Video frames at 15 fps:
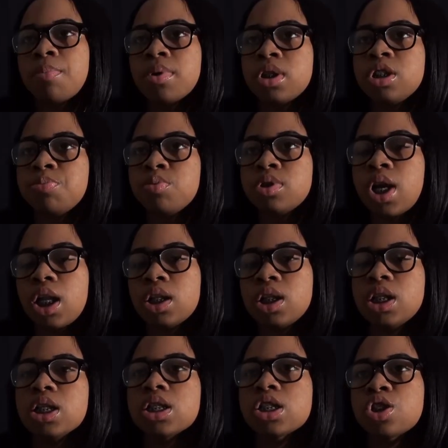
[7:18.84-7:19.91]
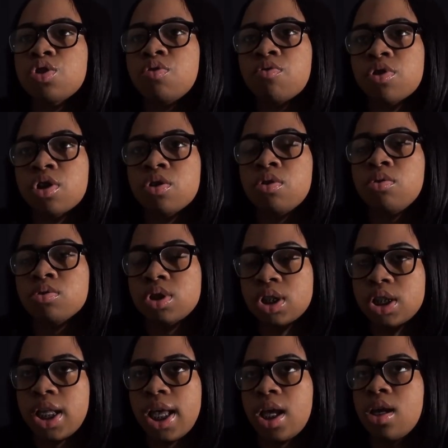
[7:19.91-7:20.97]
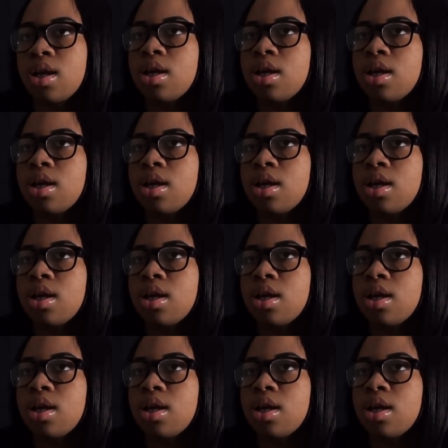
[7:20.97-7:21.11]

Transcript: police brutality is still real today.